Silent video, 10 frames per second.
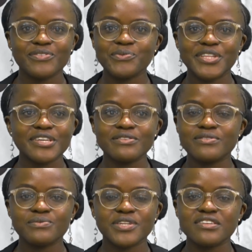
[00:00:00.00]
We
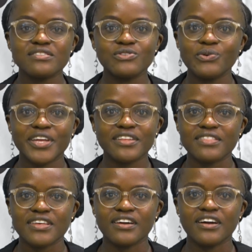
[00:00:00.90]
didn't know
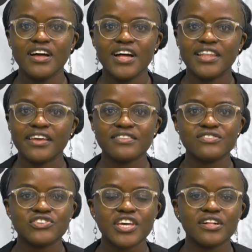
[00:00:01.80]
anything, like
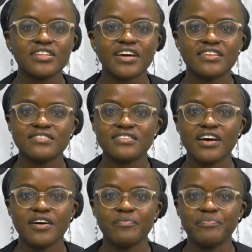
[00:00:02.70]
this child has
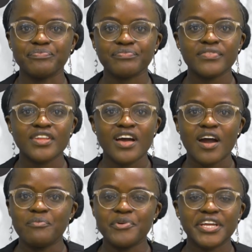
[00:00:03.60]
a
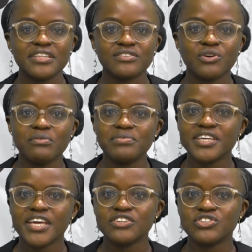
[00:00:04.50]
brain
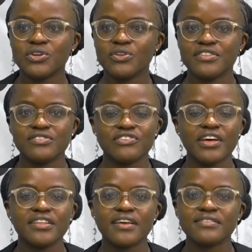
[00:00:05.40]
complication, or this
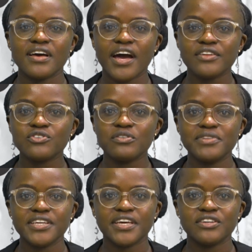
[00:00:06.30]
child has a heart
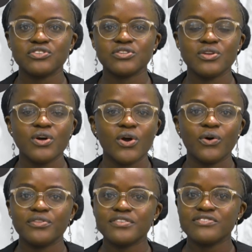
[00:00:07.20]
complication,
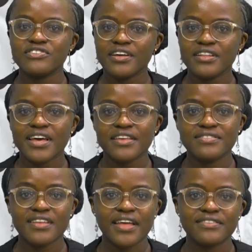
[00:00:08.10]
or this child has
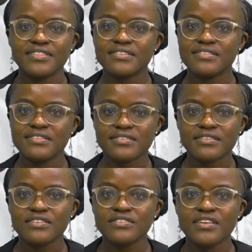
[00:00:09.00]
this
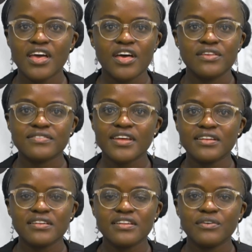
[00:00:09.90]
disease.
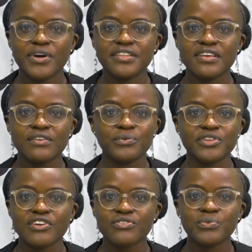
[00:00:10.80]
Suddenly one day we
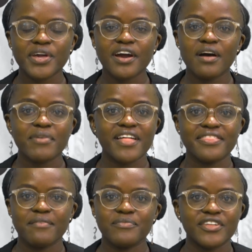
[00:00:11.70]
just wake up
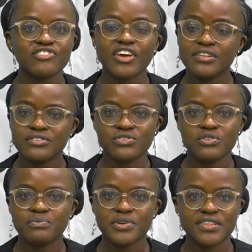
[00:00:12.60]
and the child is
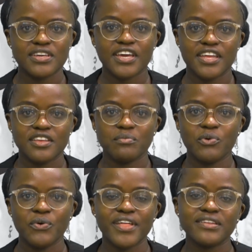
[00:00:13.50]
not breathing
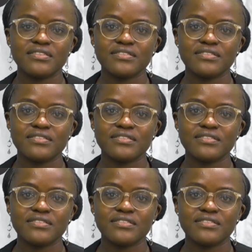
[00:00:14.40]
anymore. That is.